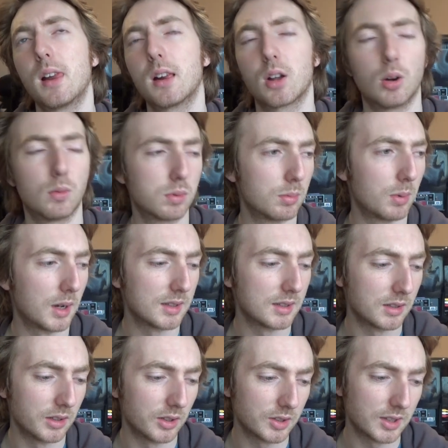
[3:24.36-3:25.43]

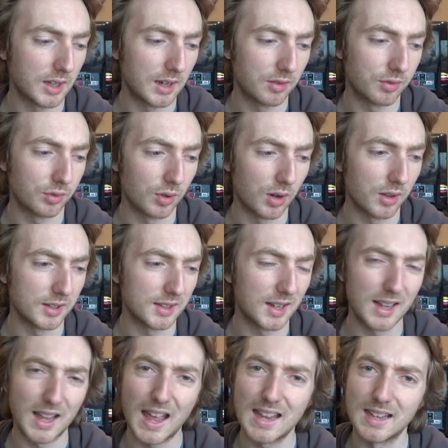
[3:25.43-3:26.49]
compromising yourself for others. And
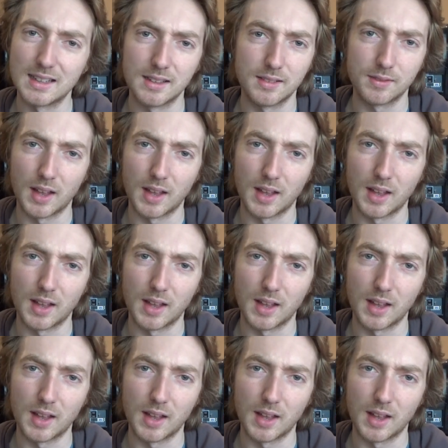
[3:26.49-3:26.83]
I hate,